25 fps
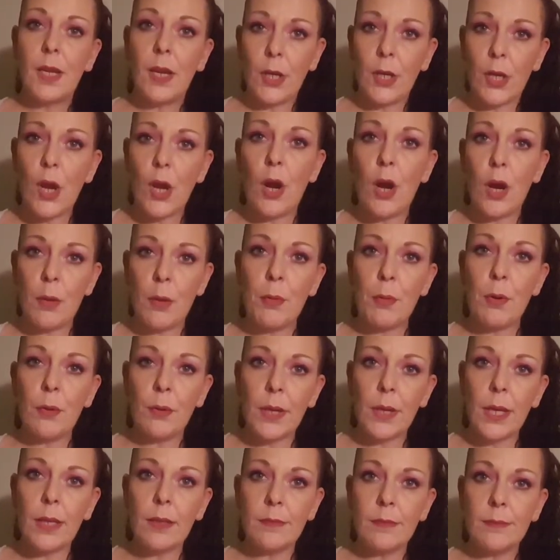Are you
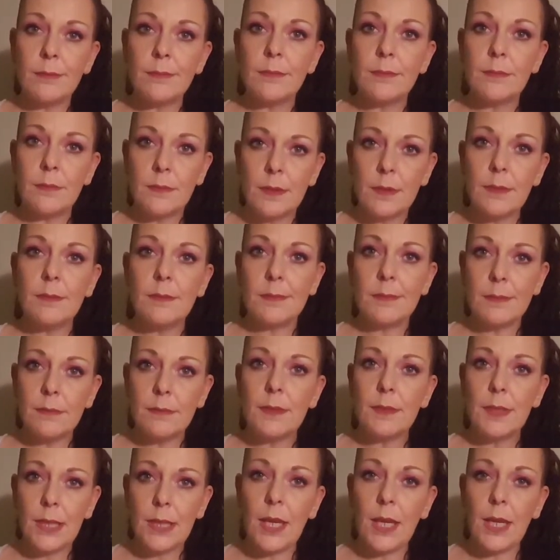heartbroken?
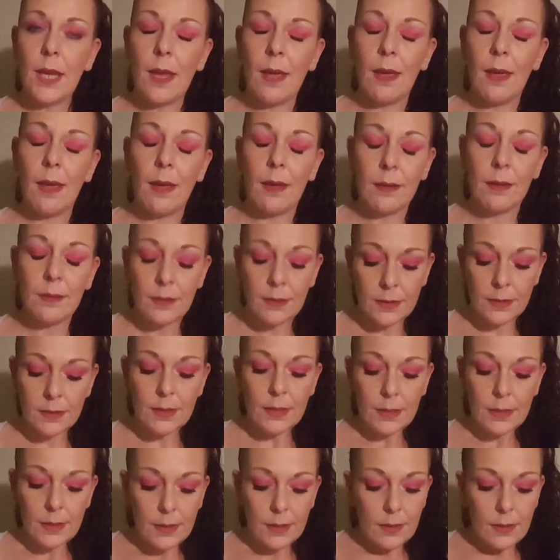Yeah.
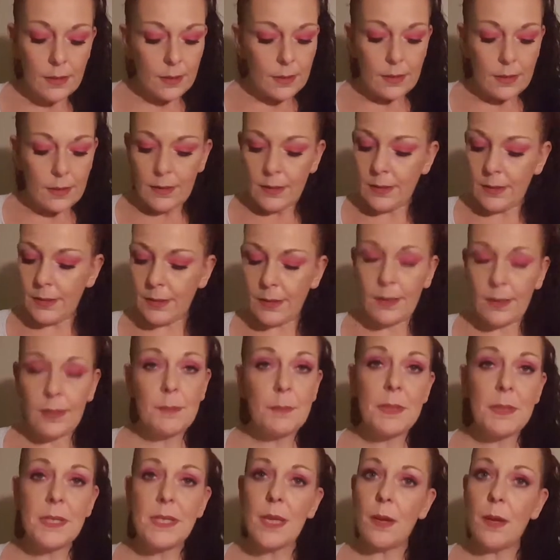
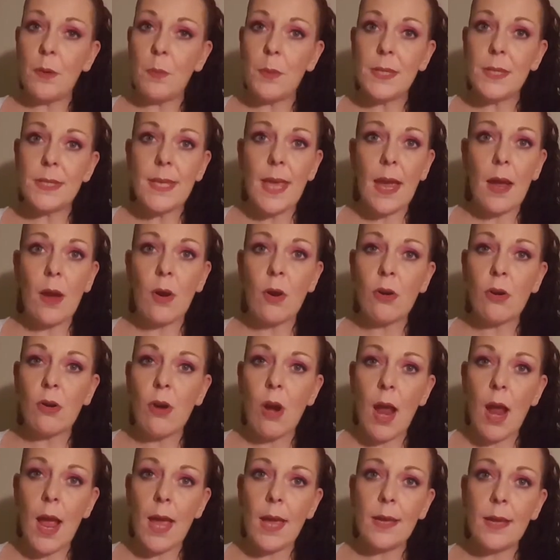Let me tell you, when Daryl
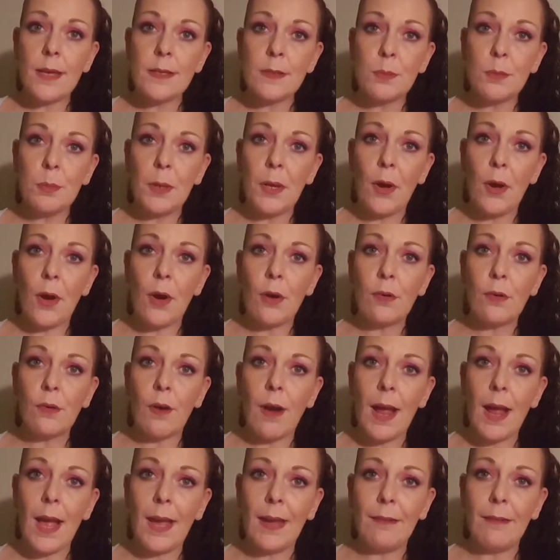cries, we all
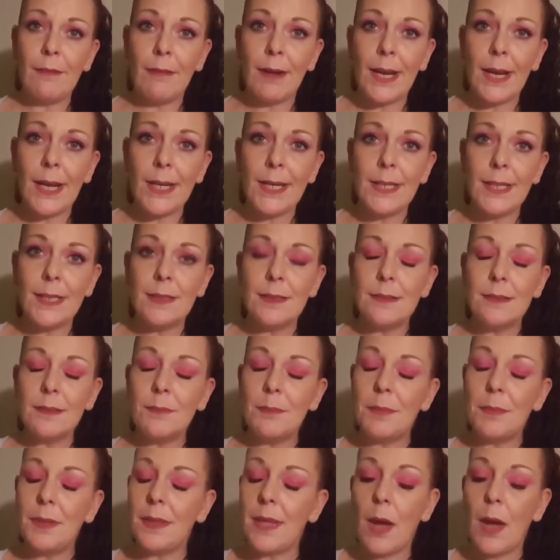cry, right?
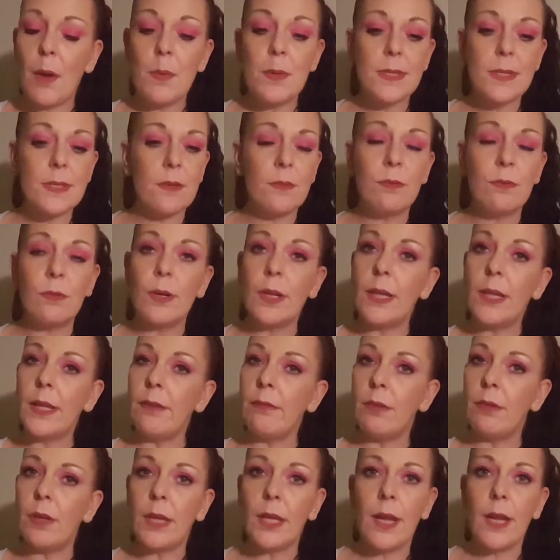And that was a
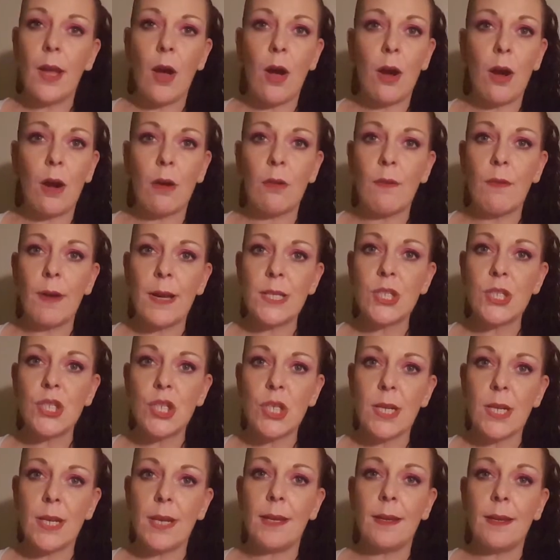really, really
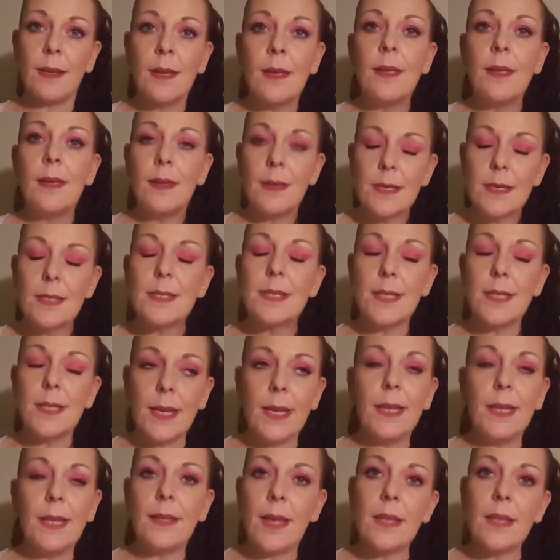heart-wrenching
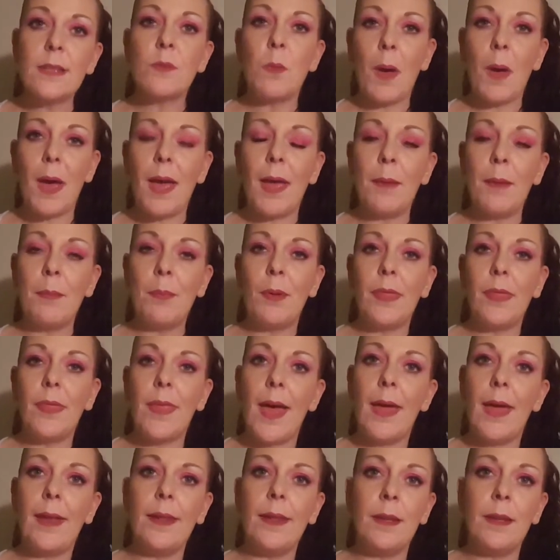scene. That's why I put
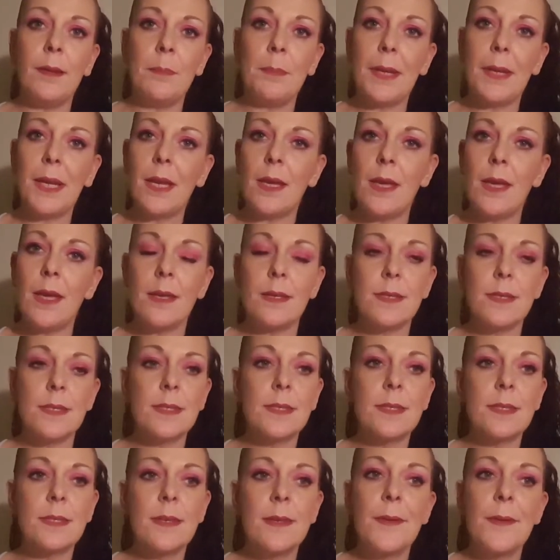that in,
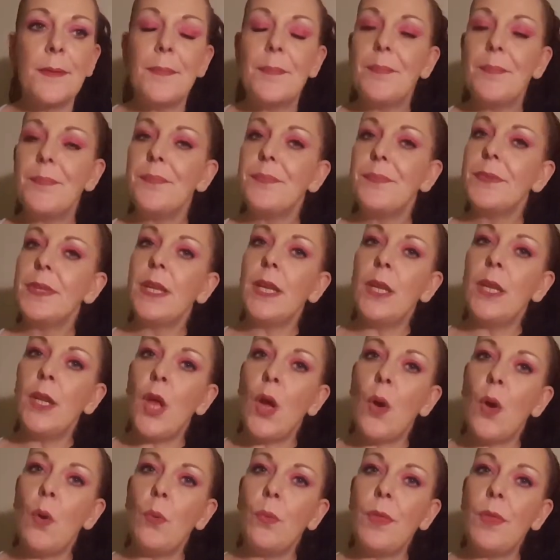because,
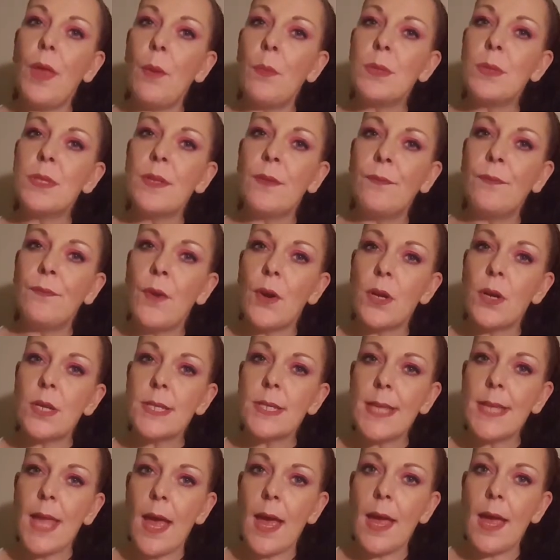that was the
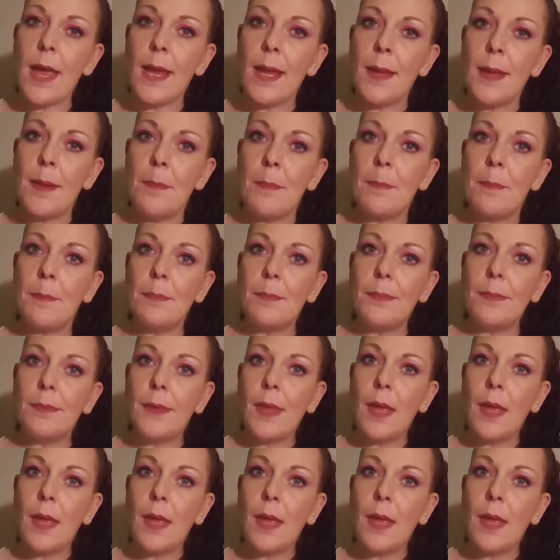first time